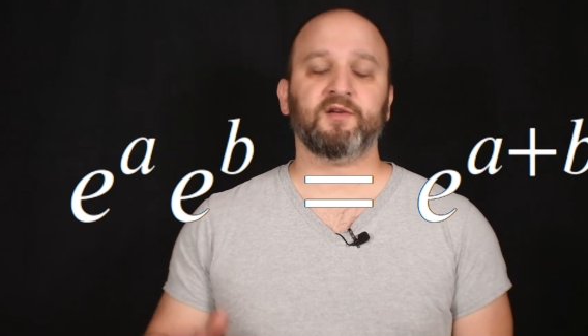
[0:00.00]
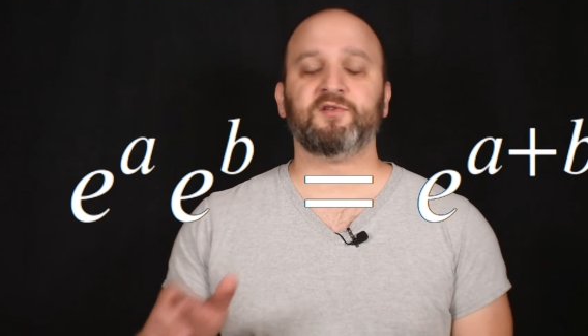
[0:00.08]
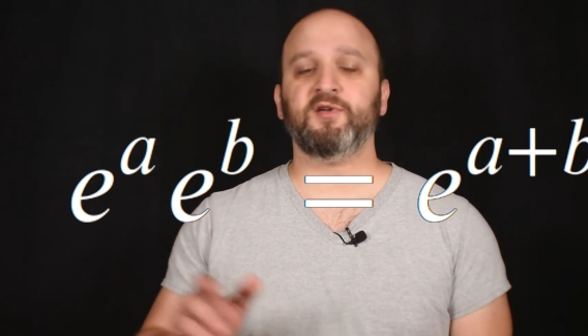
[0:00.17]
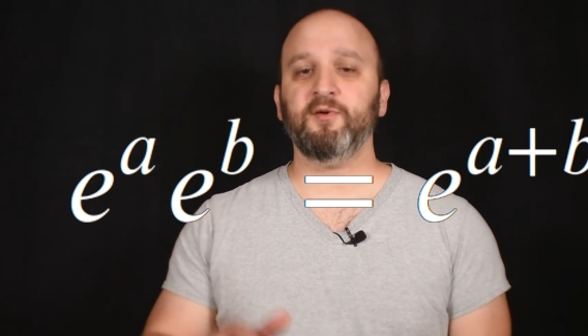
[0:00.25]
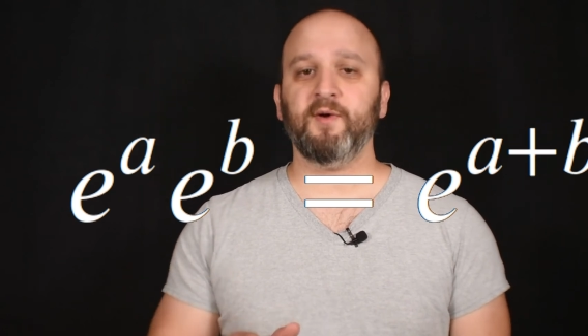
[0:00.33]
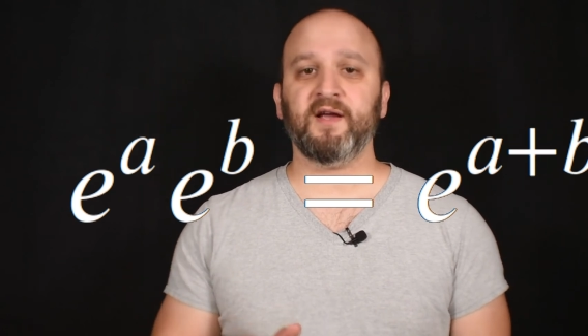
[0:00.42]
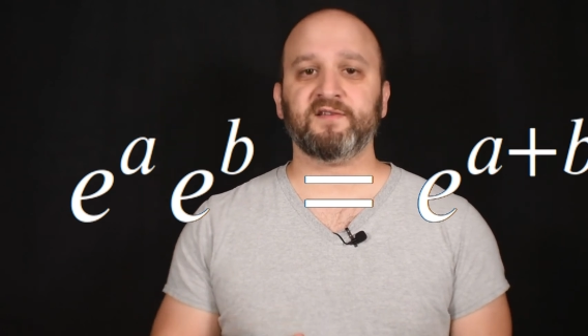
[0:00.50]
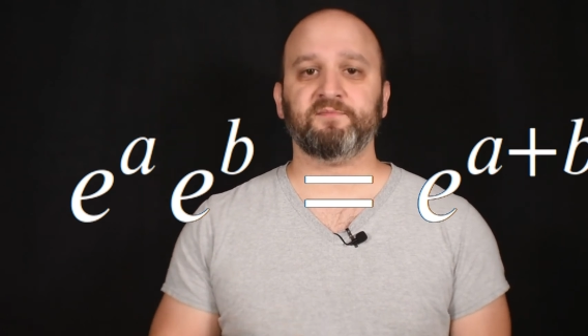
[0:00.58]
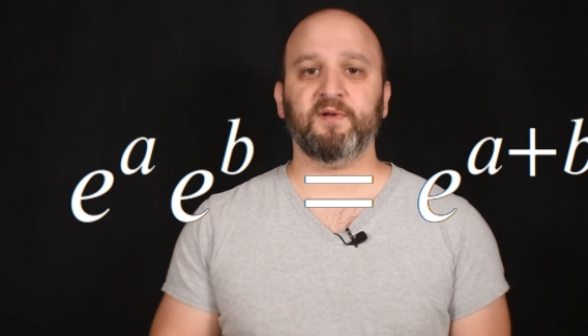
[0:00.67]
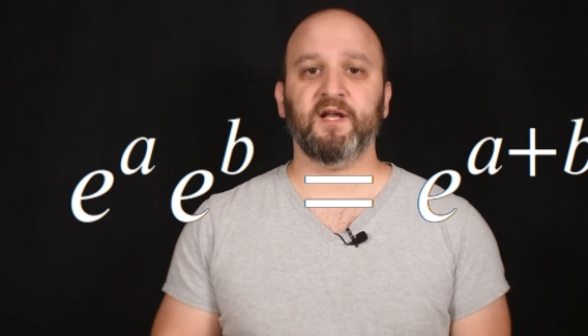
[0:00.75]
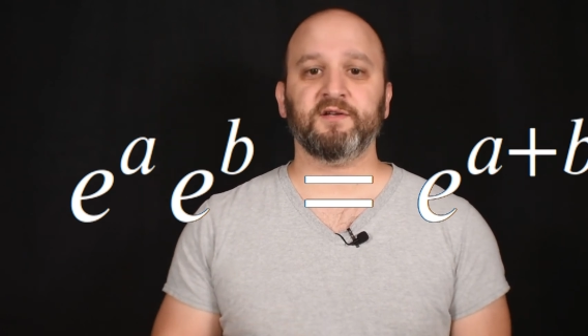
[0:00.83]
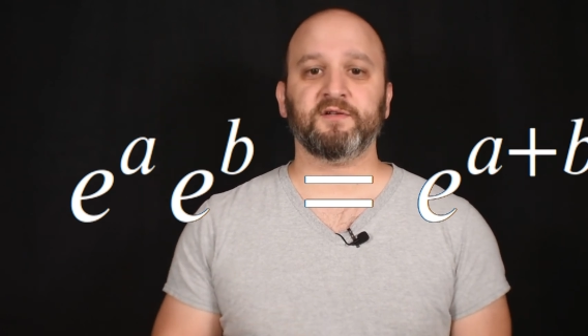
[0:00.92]
two
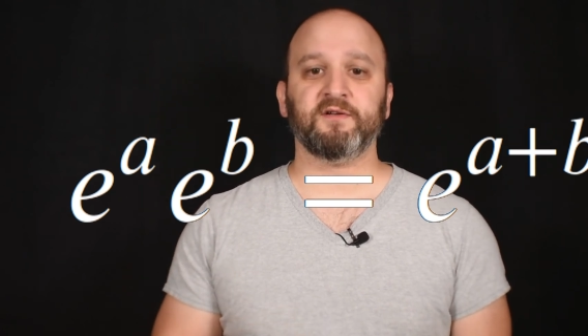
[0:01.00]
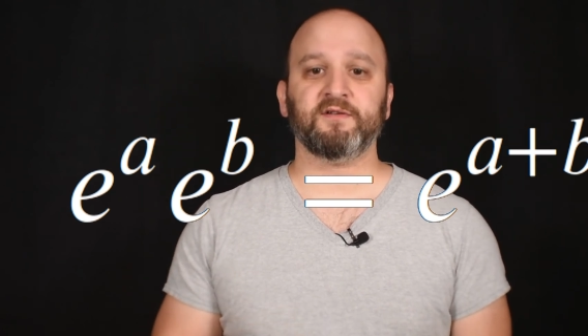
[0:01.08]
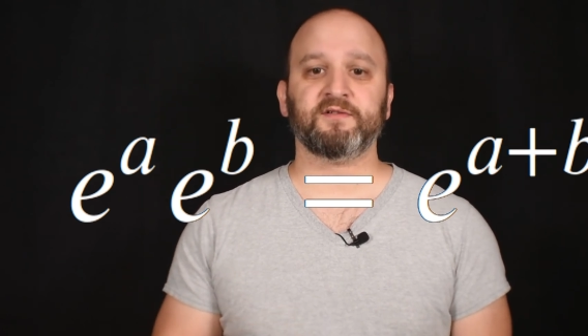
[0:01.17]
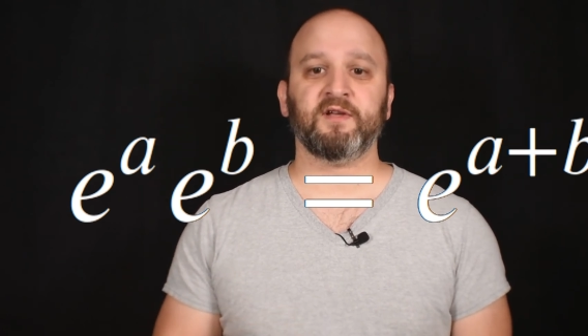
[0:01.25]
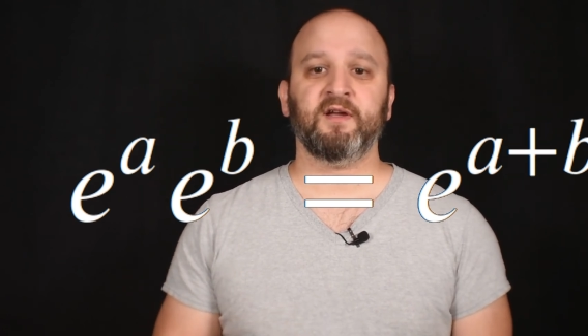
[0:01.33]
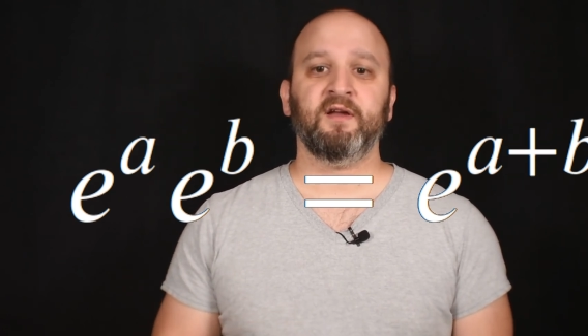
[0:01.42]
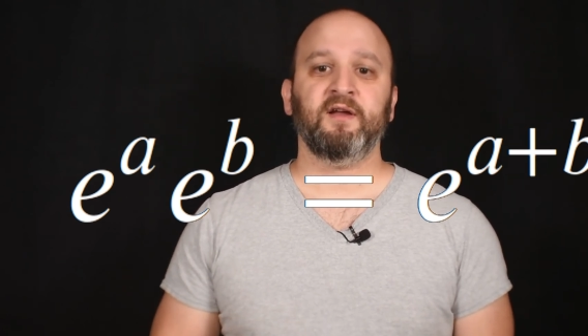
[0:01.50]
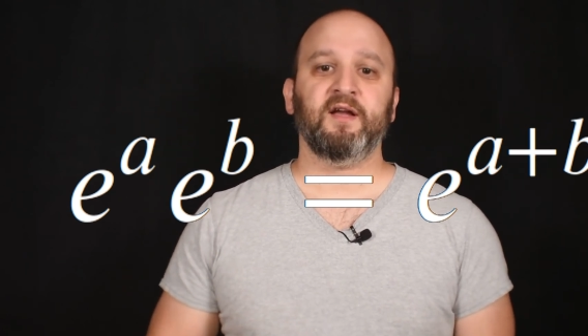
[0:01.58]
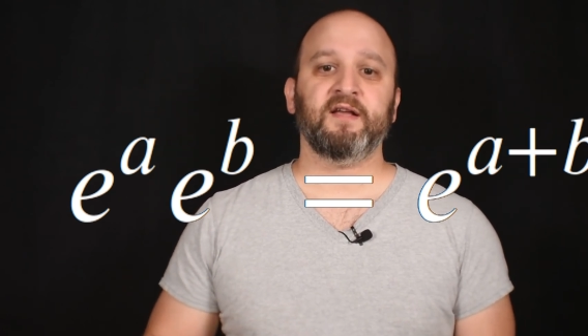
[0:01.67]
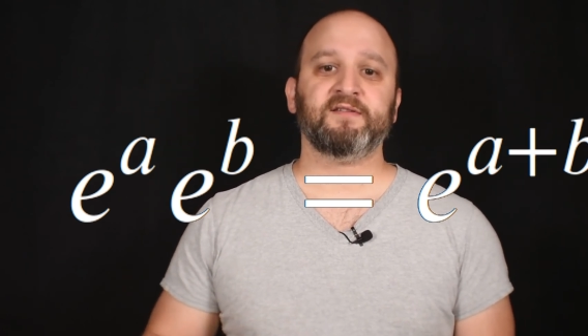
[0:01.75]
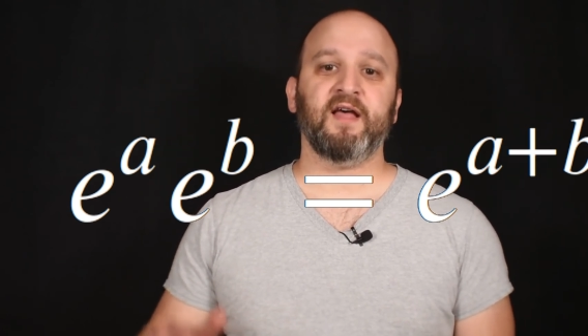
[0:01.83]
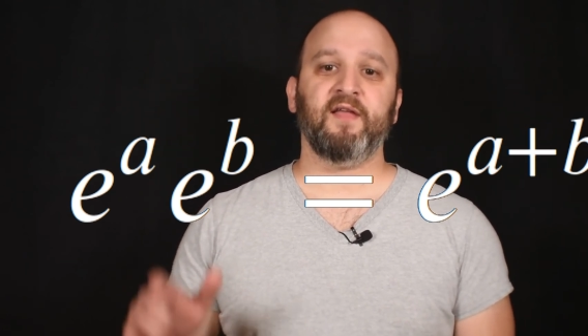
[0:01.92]
exponentials
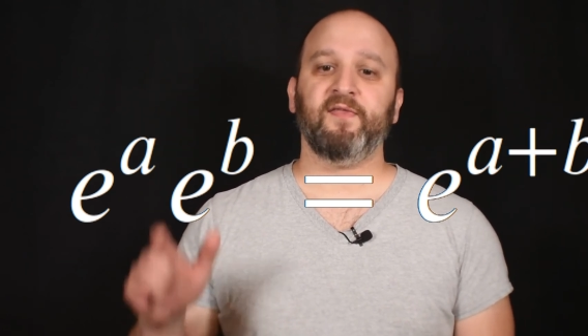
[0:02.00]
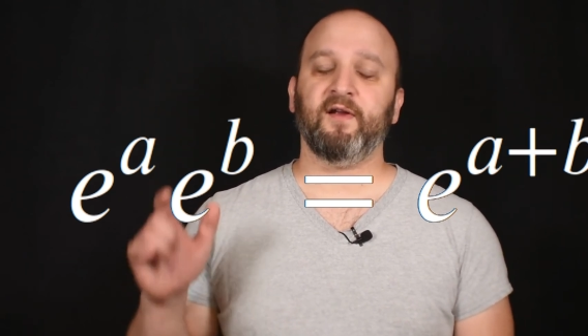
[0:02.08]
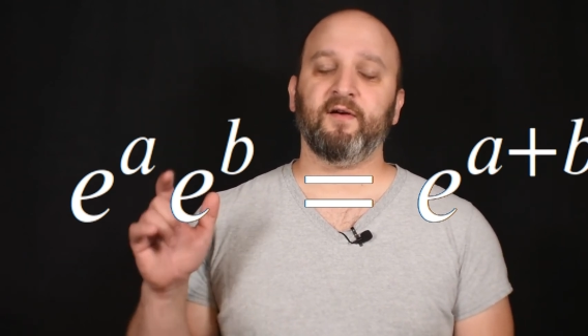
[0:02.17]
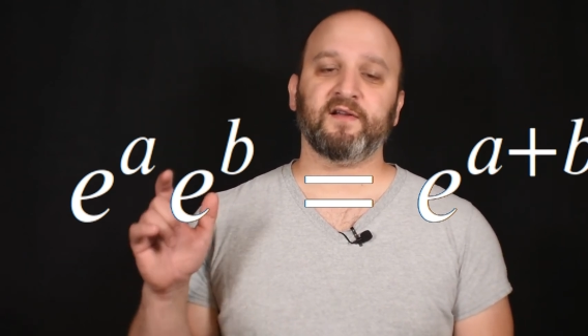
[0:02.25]
is that their